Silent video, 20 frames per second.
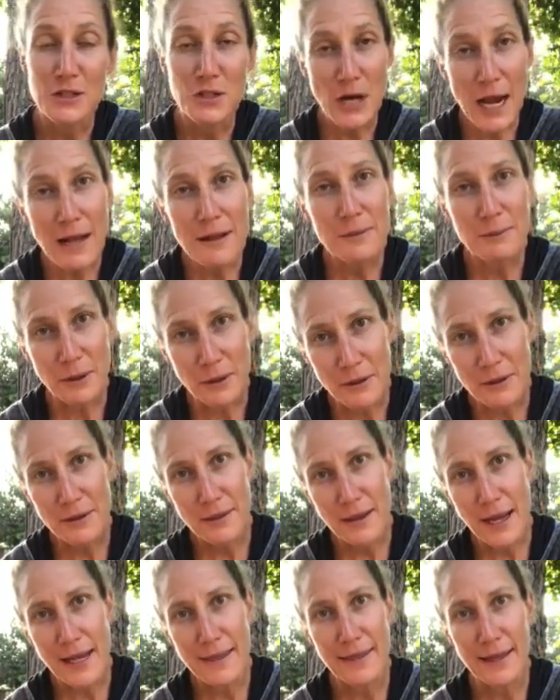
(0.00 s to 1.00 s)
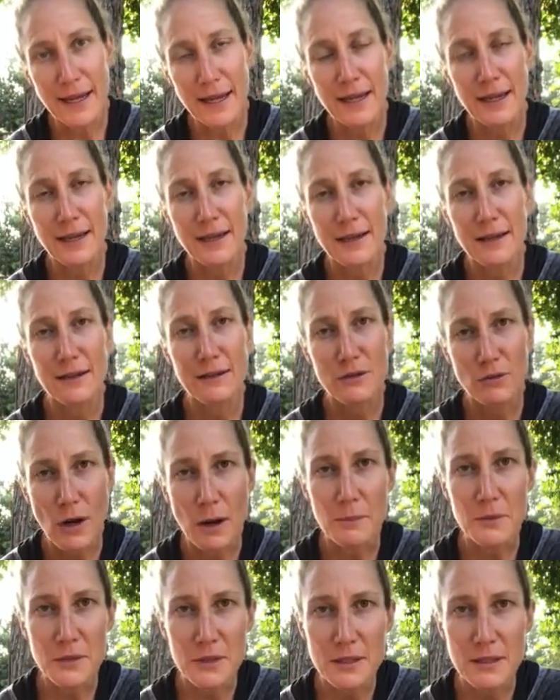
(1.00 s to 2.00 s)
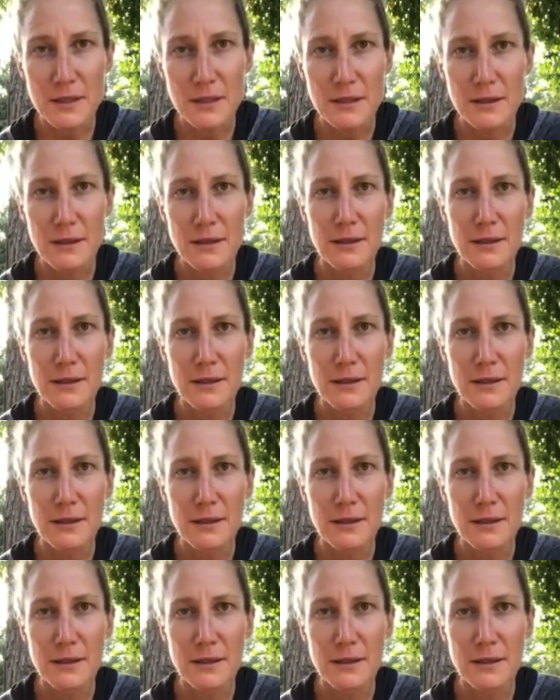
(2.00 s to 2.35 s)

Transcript: childbirth, I think Trump's